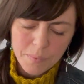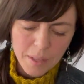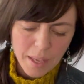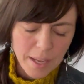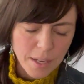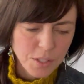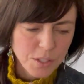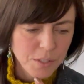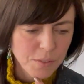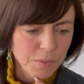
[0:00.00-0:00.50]
I
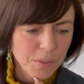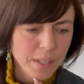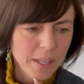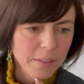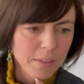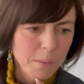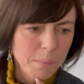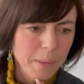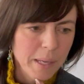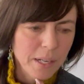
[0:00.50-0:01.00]
actually
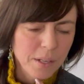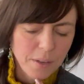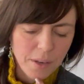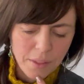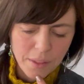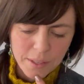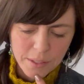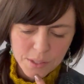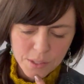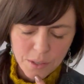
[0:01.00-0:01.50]
forget the maker. I
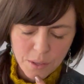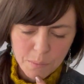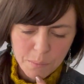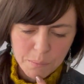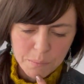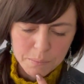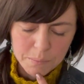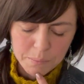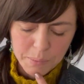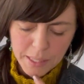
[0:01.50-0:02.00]
think it's called
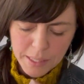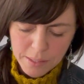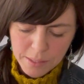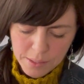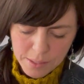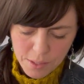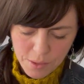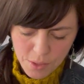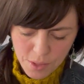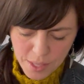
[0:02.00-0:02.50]

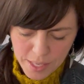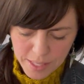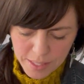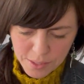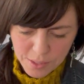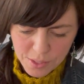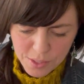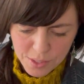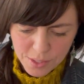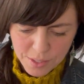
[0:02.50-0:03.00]

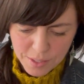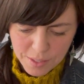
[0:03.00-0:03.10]
Buttonssandthingsco.